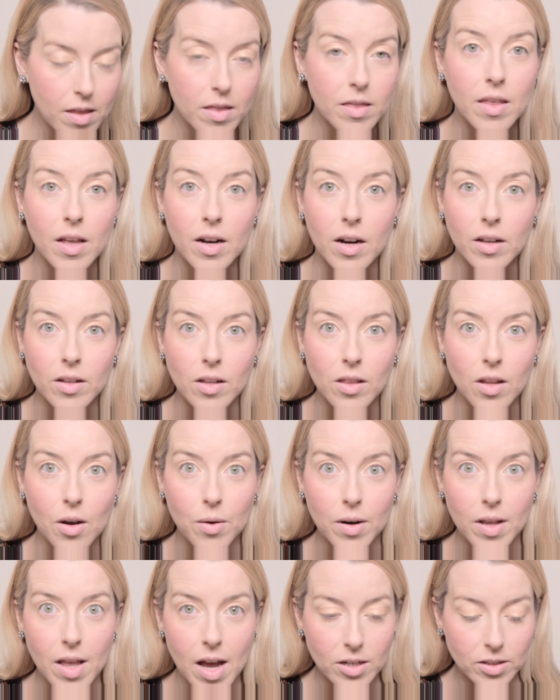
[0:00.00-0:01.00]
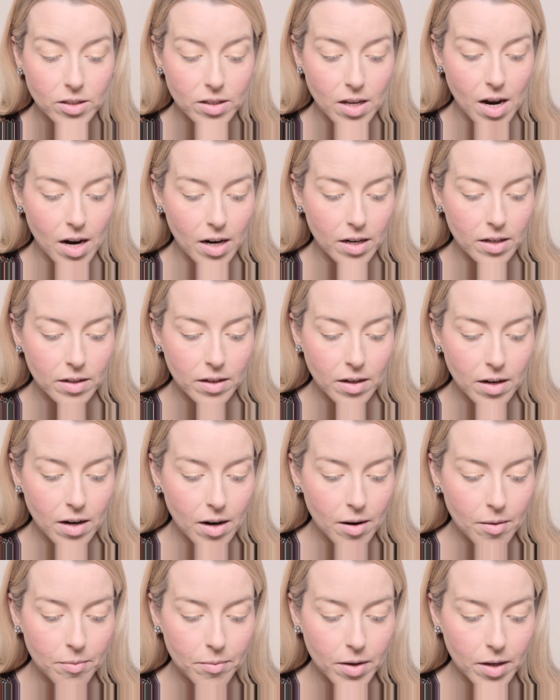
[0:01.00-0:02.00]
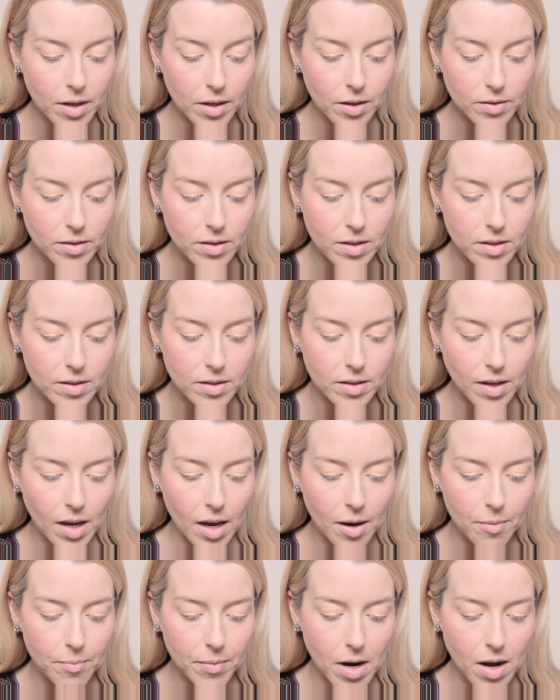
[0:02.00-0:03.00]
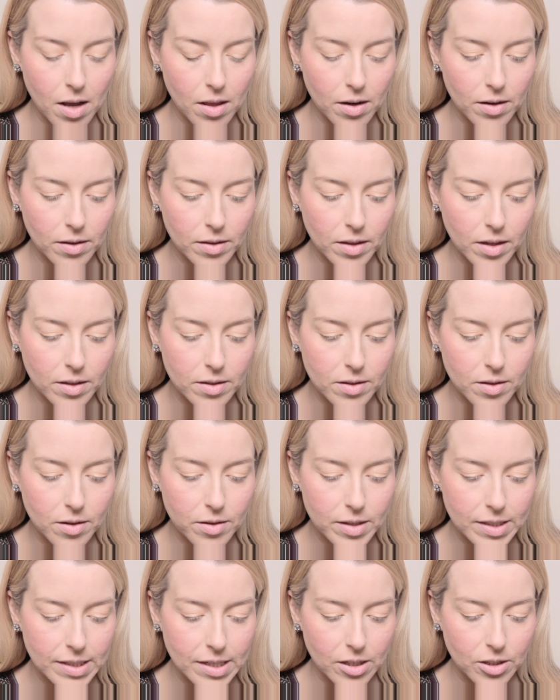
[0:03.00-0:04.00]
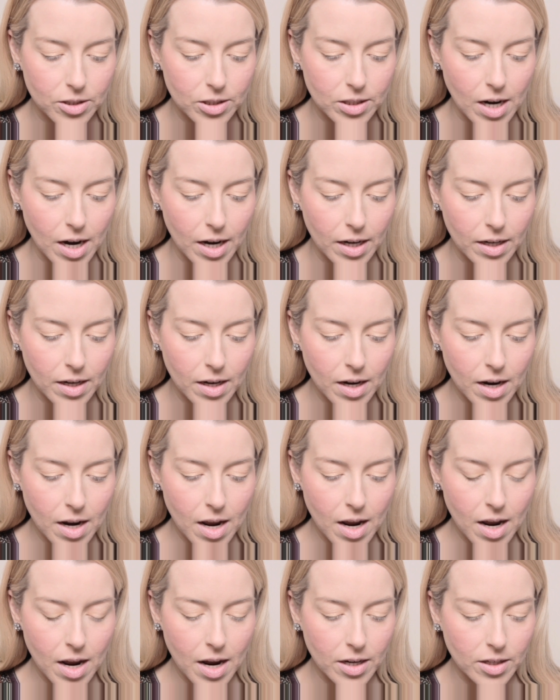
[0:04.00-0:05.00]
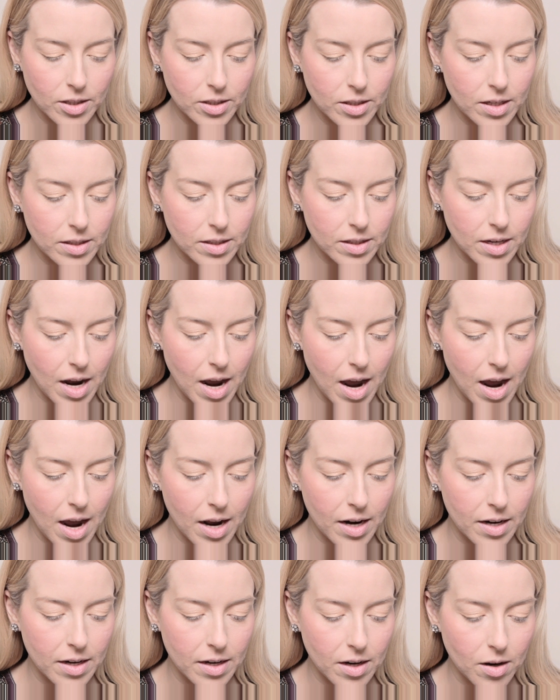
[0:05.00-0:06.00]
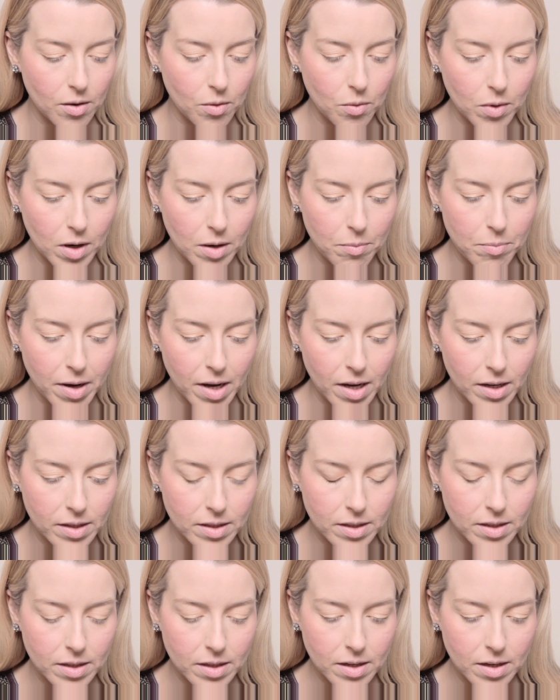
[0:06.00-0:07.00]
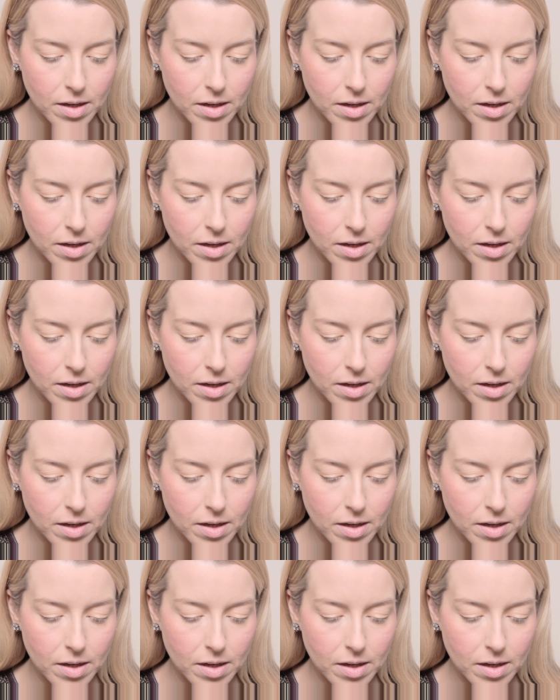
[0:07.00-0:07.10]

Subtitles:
Then on the lower lash line, I'm going to use the same color, the Eternal Sunshine, and just add a wee bit